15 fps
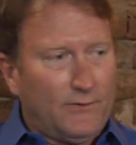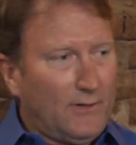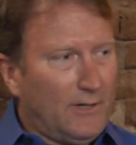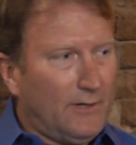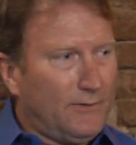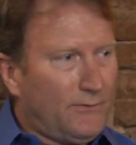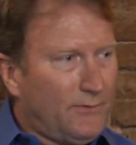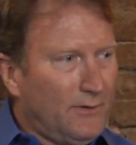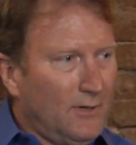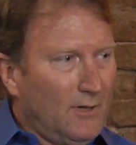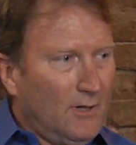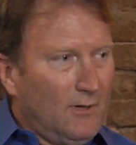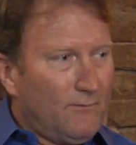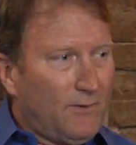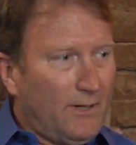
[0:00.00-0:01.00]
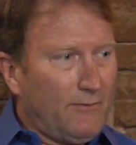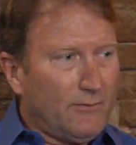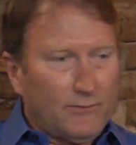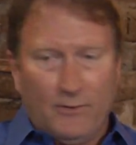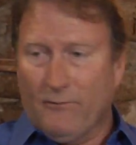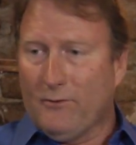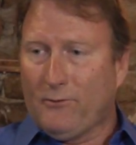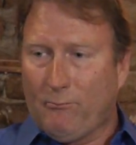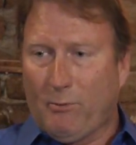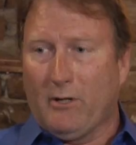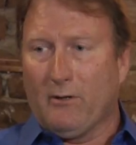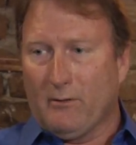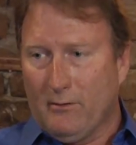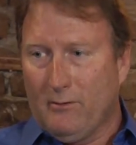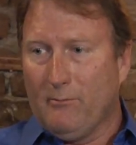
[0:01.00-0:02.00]
says, flavors of the
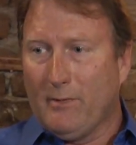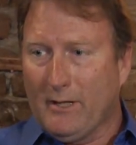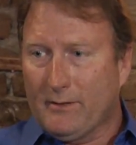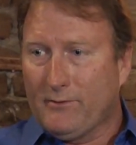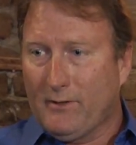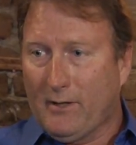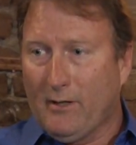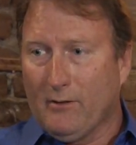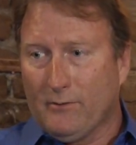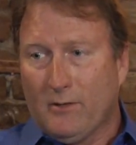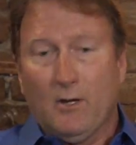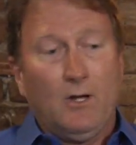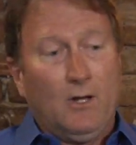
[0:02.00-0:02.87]
spirit of New Mexico,